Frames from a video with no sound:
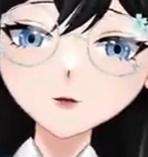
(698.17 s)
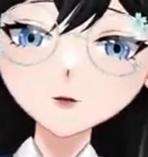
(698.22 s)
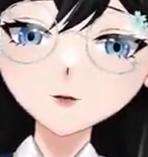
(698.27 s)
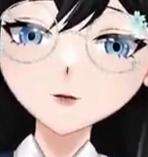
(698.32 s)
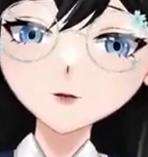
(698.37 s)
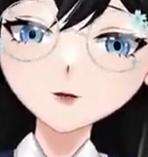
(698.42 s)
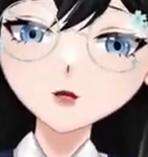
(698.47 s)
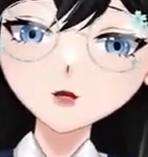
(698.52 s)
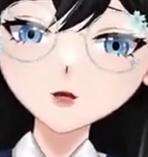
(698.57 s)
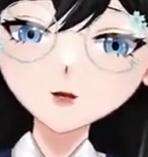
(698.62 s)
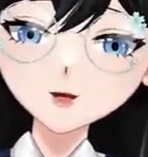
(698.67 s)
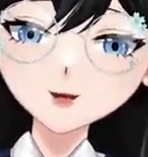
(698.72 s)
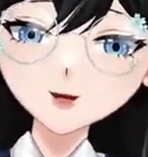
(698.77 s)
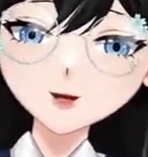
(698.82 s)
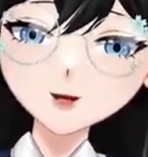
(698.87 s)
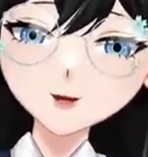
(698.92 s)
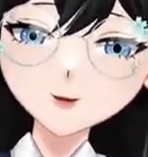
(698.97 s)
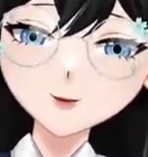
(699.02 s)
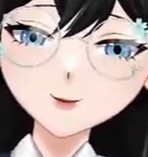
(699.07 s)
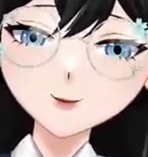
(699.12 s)
Okay.
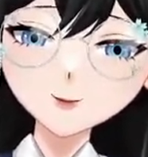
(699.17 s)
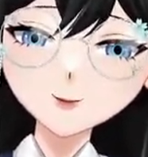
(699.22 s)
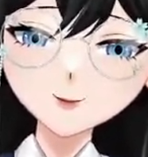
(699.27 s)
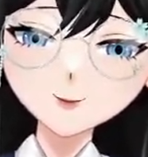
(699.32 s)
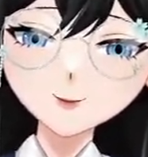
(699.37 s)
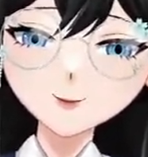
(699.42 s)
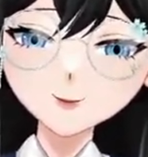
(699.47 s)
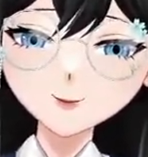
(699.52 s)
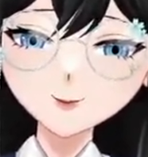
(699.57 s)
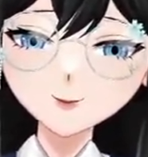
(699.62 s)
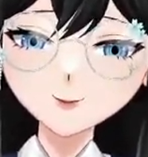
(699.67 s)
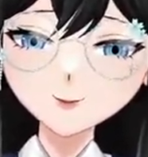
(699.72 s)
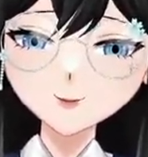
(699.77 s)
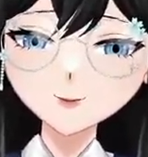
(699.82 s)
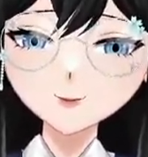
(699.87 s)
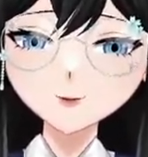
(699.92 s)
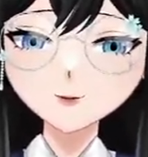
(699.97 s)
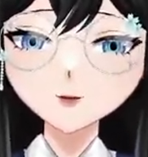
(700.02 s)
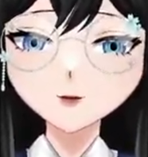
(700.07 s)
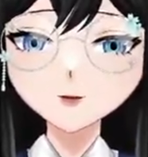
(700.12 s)

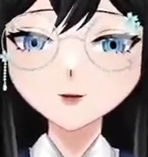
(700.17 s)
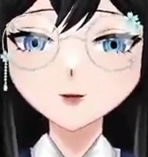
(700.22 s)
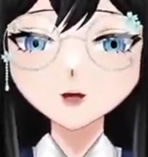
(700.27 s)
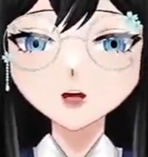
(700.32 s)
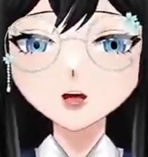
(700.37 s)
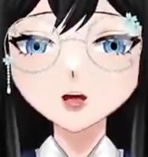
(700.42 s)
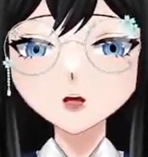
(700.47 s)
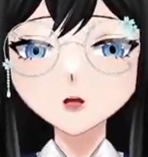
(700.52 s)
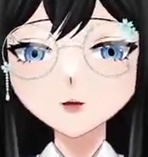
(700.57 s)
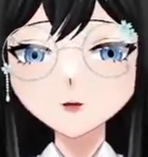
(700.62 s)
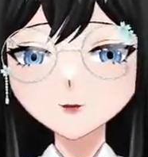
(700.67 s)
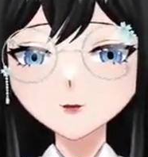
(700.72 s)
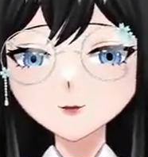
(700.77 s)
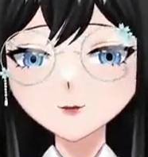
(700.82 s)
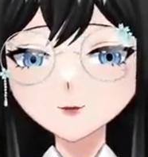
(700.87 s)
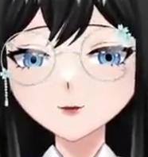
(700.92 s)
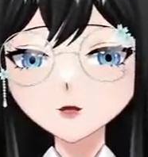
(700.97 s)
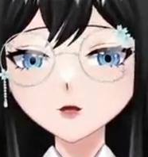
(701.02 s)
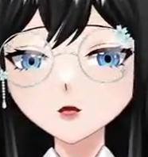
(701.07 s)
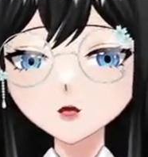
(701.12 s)
So now,
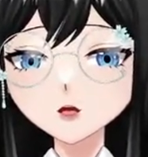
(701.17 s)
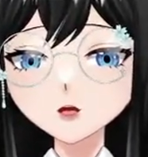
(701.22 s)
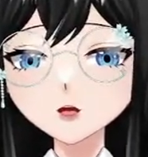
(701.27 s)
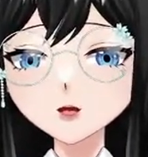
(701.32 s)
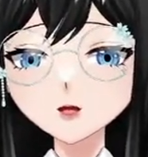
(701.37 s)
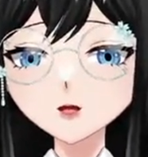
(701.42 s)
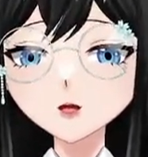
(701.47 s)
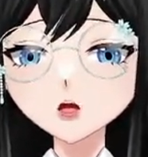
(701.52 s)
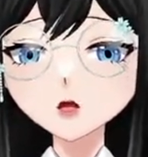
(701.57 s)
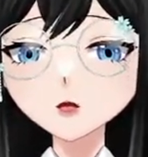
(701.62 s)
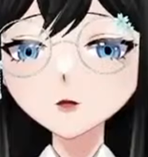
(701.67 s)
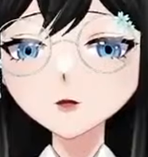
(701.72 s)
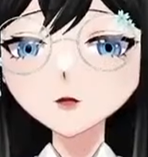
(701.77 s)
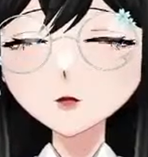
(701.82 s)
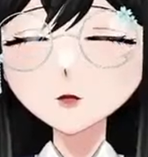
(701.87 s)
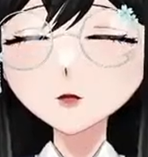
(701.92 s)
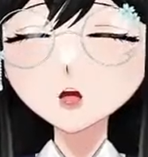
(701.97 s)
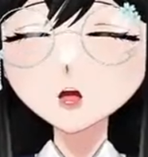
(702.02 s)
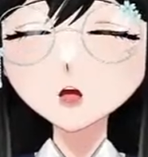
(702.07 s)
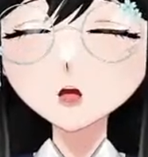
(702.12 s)
nucleosome
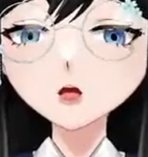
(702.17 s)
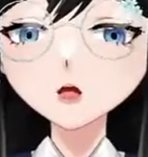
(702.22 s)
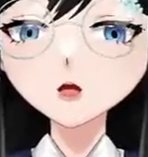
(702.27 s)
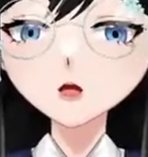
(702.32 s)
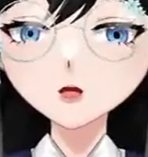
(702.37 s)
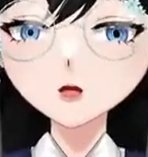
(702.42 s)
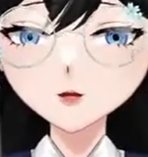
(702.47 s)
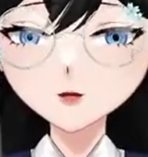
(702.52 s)
structure.